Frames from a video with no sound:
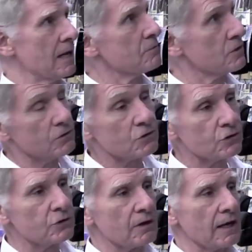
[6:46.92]
an absolute
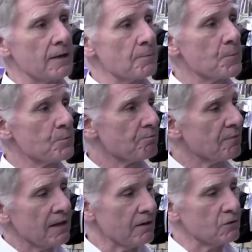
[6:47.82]
true claim,
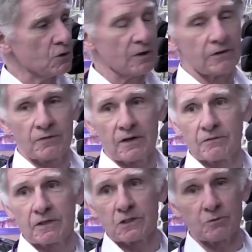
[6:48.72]
and for
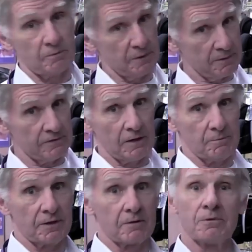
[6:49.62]
25 years we've been
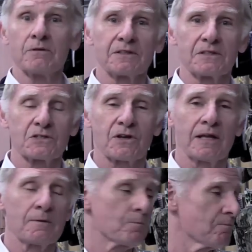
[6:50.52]
developing and building this
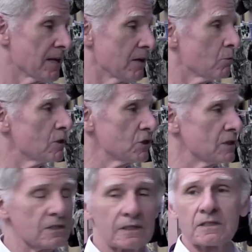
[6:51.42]
claim, which
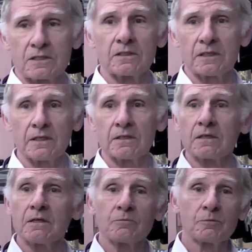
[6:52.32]
is it is indeed
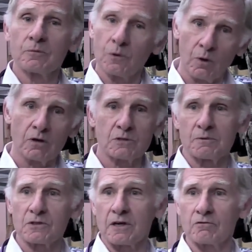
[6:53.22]
the world's
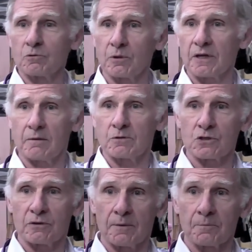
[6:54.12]
most comfortable camera
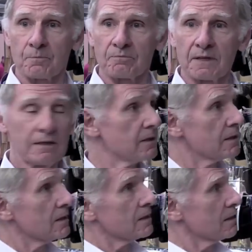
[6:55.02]
strap.
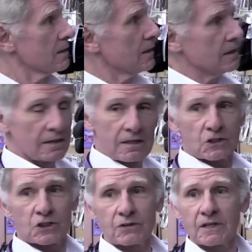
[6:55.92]
In a
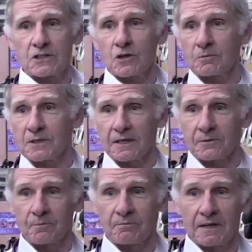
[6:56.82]
nutshell, that's Optec.
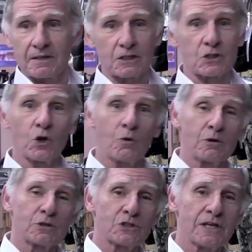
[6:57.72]
There's a lot
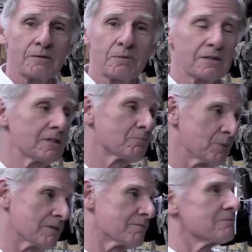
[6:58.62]
more to say about it,
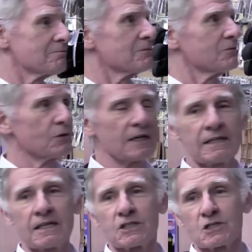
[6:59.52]
but
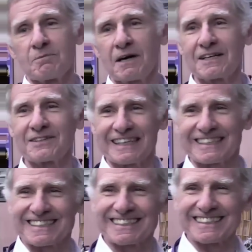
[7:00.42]
really they're just minor
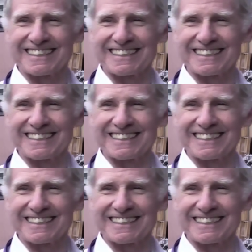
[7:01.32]
things.